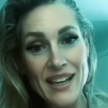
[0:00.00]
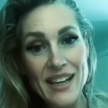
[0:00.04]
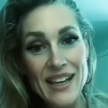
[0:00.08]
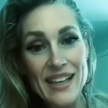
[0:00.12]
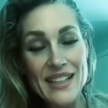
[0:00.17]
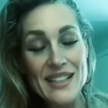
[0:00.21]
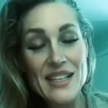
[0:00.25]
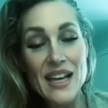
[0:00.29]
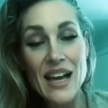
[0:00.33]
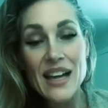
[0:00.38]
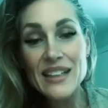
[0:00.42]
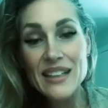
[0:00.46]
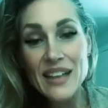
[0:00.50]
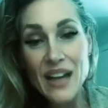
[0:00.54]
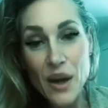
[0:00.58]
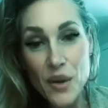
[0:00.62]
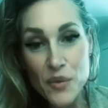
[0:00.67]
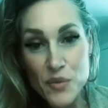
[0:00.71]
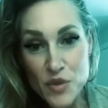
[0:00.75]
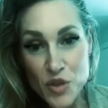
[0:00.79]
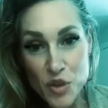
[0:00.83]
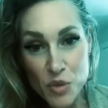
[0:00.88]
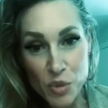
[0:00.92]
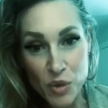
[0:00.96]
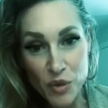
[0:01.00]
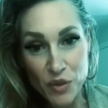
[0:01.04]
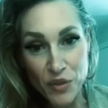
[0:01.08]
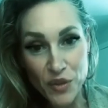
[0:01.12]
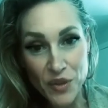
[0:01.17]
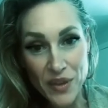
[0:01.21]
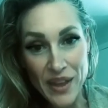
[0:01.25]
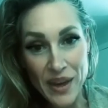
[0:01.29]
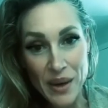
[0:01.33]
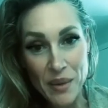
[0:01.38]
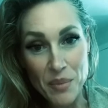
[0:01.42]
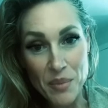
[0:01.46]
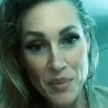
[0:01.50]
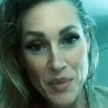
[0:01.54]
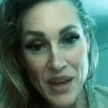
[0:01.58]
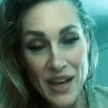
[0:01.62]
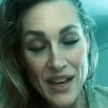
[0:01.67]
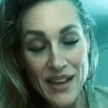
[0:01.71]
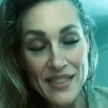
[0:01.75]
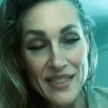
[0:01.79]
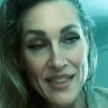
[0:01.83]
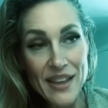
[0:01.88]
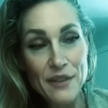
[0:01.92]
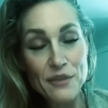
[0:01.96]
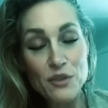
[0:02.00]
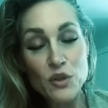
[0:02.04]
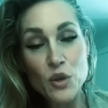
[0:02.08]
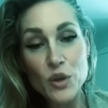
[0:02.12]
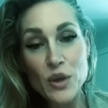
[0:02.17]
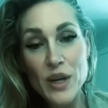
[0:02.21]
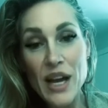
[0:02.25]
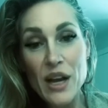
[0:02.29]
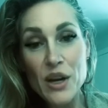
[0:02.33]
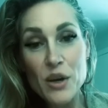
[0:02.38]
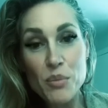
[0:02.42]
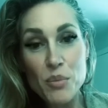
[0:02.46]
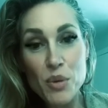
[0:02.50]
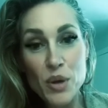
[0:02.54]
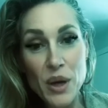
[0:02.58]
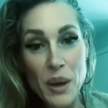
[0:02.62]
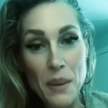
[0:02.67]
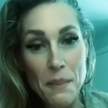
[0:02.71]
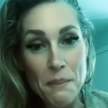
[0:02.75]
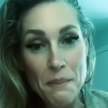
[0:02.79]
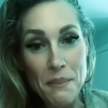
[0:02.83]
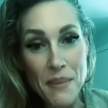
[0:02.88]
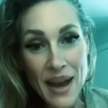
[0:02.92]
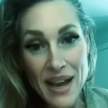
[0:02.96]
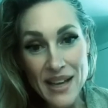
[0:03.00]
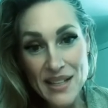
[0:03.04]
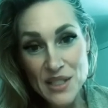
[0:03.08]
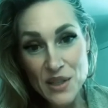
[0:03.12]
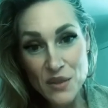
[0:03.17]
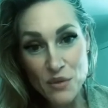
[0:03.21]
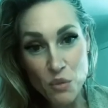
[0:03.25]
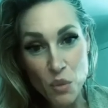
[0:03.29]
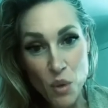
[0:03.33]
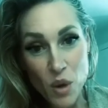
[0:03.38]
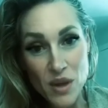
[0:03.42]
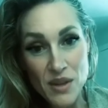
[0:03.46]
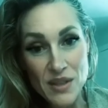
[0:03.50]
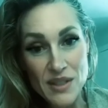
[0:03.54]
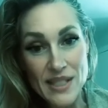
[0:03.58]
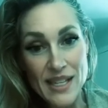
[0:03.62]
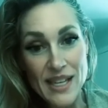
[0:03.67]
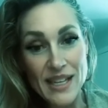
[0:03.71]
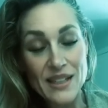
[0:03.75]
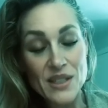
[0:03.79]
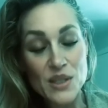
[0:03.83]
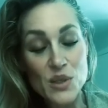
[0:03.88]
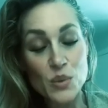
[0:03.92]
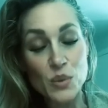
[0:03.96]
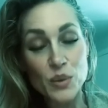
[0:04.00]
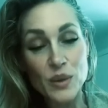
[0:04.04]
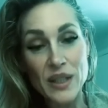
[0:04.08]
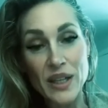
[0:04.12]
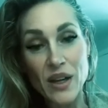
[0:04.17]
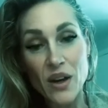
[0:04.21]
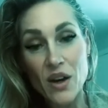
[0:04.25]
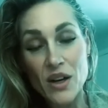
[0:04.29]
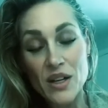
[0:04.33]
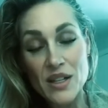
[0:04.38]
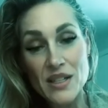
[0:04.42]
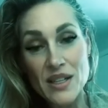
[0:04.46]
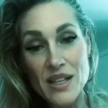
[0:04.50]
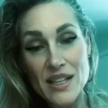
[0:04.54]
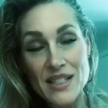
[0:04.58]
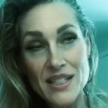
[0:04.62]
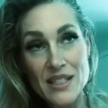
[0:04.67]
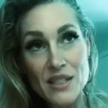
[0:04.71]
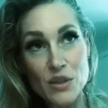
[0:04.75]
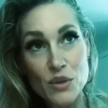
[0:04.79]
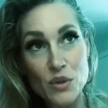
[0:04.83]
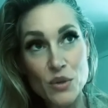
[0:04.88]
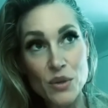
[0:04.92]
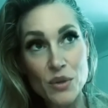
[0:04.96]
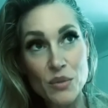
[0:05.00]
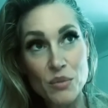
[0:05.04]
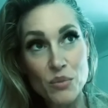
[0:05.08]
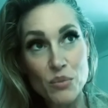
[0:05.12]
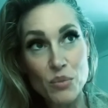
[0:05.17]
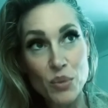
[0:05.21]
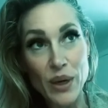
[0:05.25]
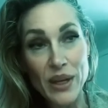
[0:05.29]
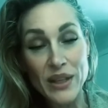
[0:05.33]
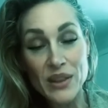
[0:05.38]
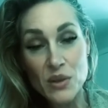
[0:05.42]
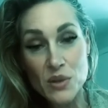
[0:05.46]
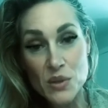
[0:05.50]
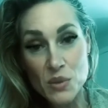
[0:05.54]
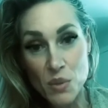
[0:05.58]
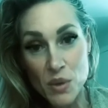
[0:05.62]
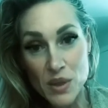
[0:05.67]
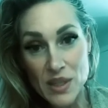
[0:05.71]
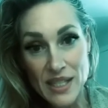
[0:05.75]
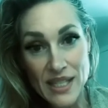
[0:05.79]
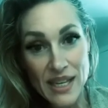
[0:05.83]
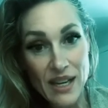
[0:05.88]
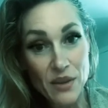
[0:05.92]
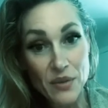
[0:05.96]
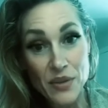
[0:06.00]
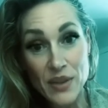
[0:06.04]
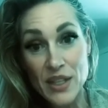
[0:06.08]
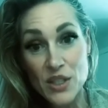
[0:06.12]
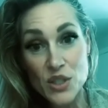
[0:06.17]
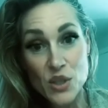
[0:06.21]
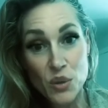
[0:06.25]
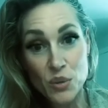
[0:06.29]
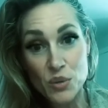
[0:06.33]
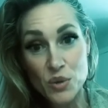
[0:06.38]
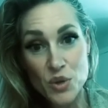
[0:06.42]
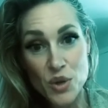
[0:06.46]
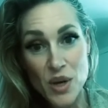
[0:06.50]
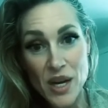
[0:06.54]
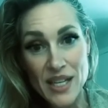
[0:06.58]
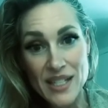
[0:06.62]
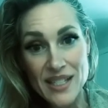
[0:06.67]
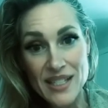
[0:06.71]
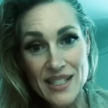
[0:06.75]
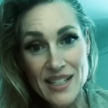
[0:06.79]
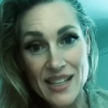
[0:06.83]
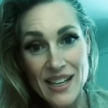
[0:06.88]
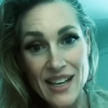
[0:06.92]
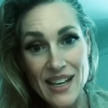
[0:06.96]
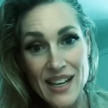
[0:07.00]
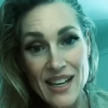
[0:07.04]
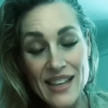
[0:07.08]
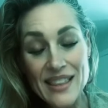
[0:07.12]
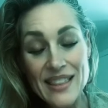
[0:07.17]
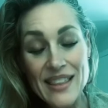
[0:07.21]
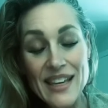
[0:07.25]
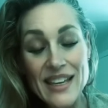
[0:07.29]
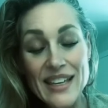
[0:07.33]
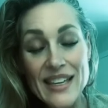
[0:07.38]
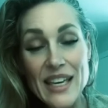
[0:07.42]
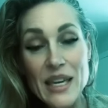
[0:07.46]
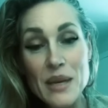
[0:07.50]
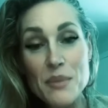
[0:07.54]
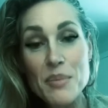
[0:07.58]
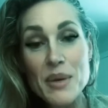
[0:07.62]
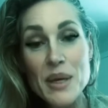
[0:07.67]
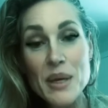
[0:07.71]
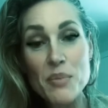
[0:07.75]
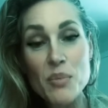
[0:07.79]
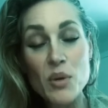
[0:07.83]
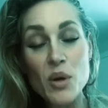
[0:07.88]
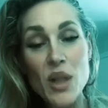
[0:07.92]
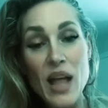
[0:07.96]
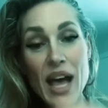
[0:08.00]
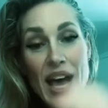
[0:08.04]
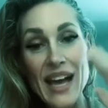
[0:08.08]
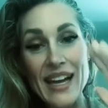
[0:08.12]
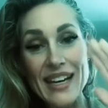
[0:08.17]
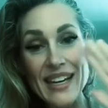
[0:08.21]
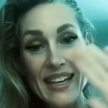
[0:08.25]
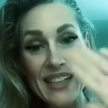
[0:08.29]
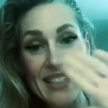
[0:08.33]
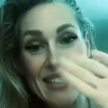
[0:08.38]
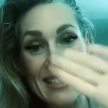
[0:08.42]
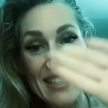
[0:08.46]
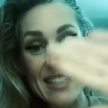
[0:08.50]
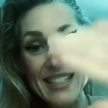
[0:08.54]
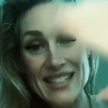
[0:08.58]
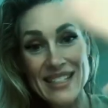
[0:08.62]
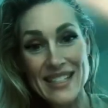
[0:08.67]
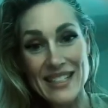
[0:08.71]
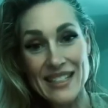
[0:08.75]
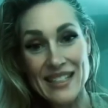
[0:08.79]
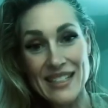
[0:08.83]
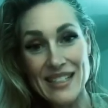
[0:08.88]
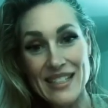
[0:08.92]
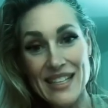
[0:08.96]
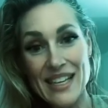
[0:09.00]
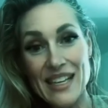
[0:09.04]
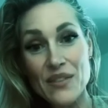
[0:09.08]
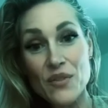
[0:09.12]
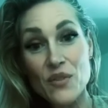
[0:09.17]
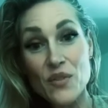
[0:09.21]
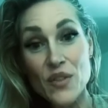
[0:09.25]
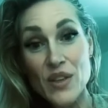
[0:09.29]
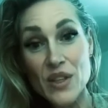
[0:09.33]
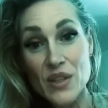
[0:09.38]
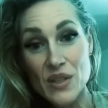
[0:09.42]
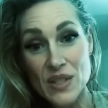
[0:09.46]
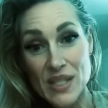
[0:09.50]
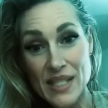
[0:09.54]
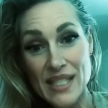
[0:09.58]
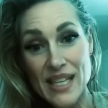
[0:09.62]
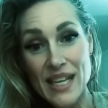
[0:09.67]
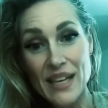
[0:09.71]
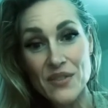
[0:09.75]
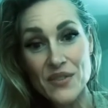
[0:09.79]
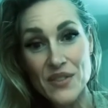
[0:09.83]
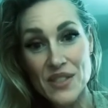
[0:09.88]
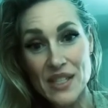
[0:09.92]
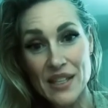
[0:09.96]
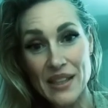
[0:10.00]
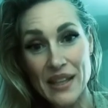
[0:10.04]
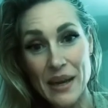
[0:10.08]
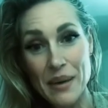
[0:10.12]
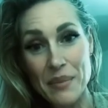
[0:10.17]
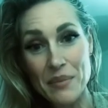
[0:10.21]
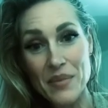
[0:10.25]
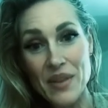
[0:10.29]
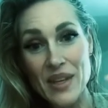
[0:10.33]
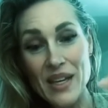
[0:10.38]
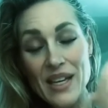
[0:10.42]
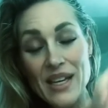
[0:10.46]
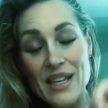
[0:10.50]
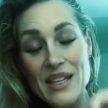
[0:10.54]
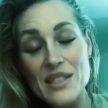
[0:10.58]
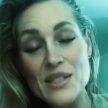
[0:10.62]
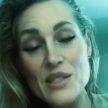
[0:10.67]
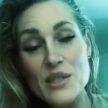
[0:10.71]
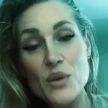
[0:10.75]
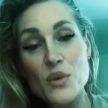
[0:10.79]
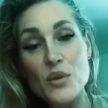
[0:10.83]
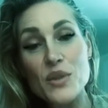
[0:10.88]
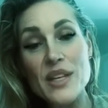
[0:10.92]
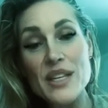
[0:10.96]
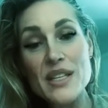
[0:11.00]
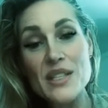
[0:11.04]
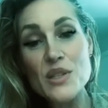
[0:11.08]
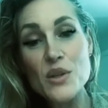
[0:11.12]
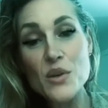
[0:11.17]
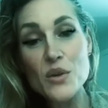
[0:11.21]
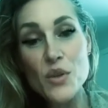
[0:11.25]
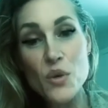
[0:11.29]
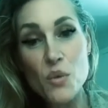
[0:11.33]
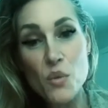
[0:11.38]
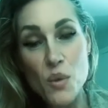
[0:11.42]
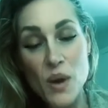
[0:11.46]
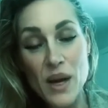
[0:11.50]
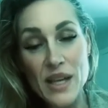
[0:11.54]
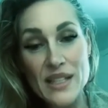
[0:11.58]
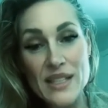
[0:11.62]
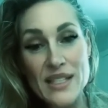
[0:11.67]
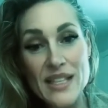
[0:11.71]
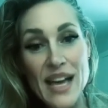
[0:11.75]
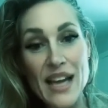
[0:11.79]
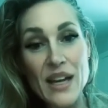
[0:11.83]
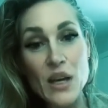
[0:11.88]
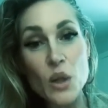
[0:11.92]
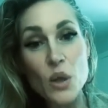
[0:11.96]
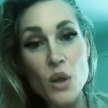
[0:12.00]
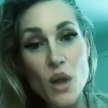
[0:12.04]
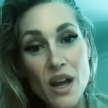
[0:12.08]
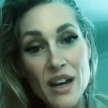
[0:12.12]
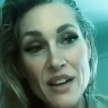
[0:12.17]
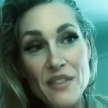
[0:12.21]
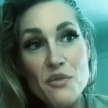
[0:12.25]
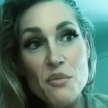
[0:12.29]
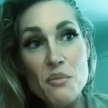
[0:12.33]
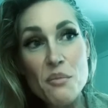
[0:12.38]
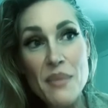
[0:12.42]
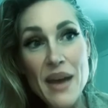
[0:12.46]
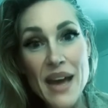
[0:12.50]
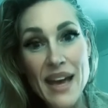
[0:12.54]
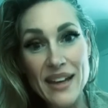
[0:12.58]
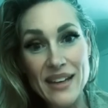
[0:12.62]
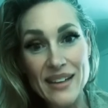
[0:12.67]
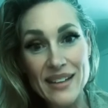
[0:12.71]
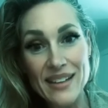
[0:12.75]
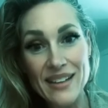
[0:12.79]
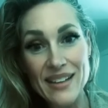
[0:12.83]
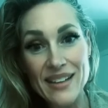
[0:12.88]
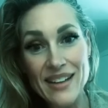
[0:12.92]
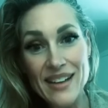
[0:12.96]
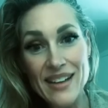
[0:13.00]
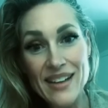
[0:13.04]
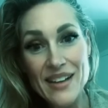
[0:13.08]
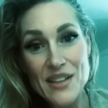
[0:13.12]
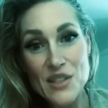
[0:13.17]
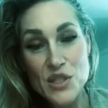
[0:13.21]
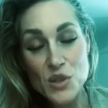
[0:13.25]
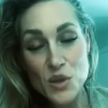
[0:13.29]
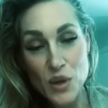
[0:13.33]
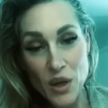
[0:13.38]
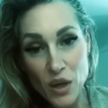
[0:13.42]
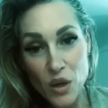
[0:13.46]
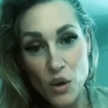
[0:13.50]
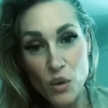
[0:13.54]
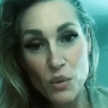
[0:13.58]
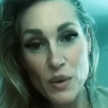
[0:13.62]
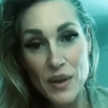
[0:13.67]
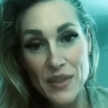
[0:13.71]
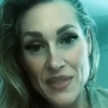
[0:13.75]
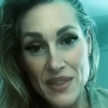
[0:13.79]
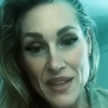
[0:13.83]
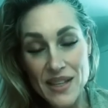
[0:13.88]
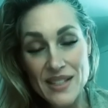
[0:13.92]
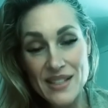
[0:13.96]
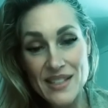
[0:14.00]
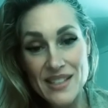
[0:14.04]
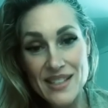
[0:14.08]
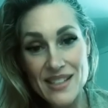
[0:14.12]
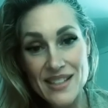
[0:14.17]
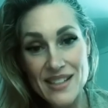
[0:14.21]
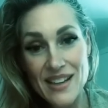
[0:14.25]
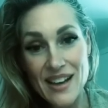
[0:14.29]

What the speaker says: It's uncomfortable for them. They've learned how to put up massive walls, and it's really hard to break those walls down. They don't trust. They keep people at a distance. It feels safe to them. So these are the ones, and a lot of men struggle with this